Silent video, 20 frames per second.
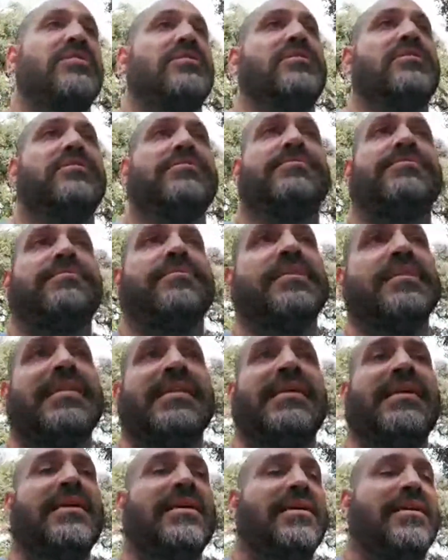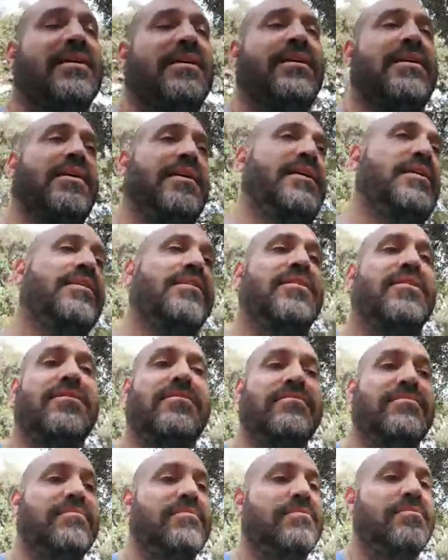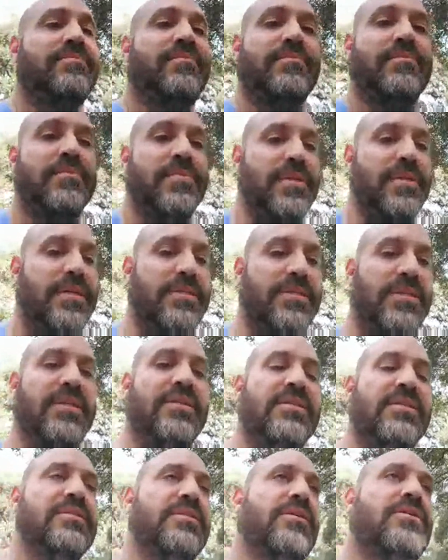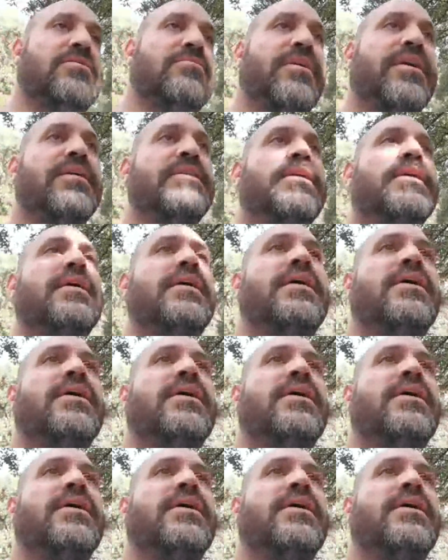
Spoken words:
And hey, to each his own, man.